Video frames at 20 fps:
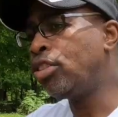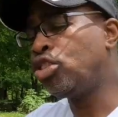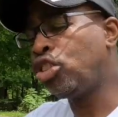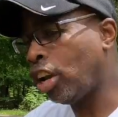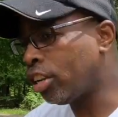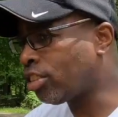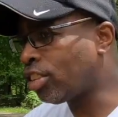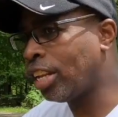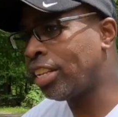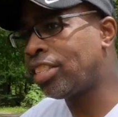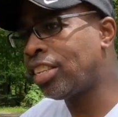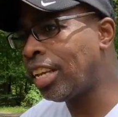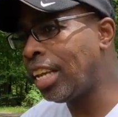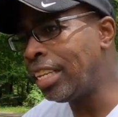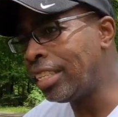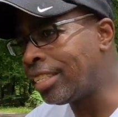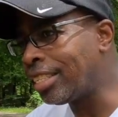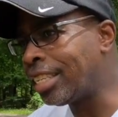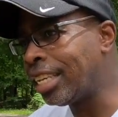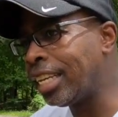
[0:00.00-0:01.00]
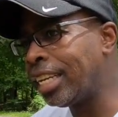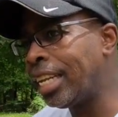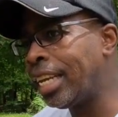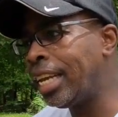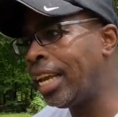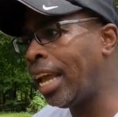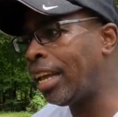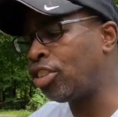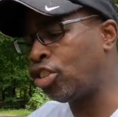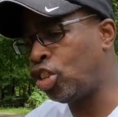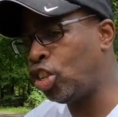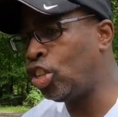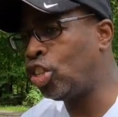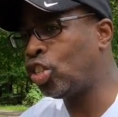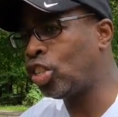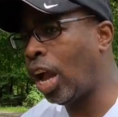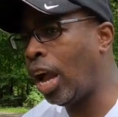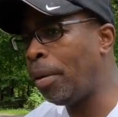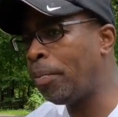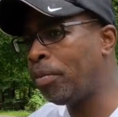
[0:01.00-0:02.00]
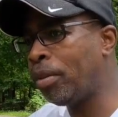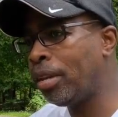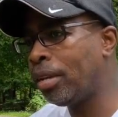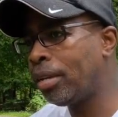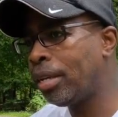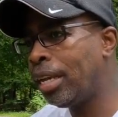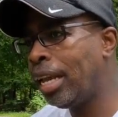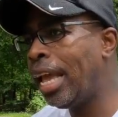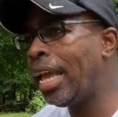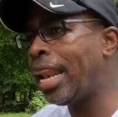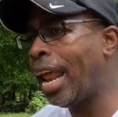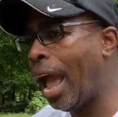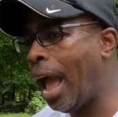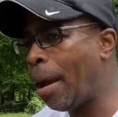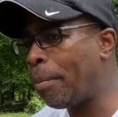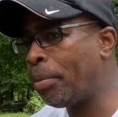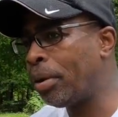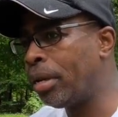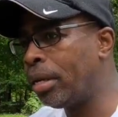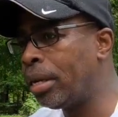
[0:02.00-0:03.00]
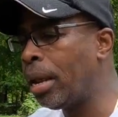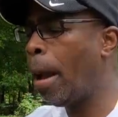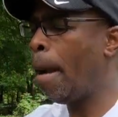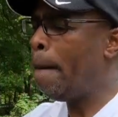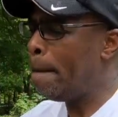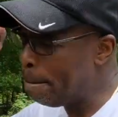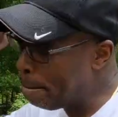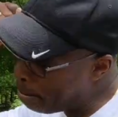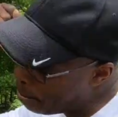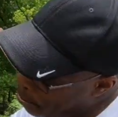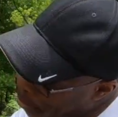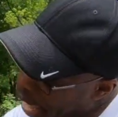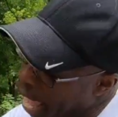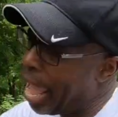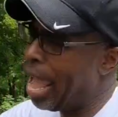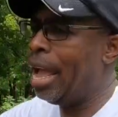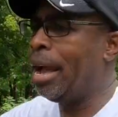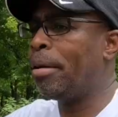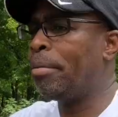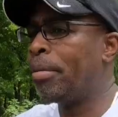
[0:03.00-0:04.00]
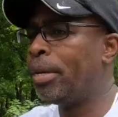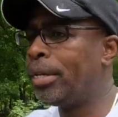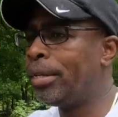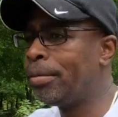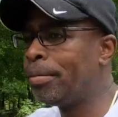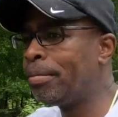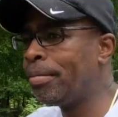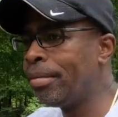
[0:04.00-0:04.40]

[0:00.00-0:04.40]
just as instantly as she stopped, it happened. Bam!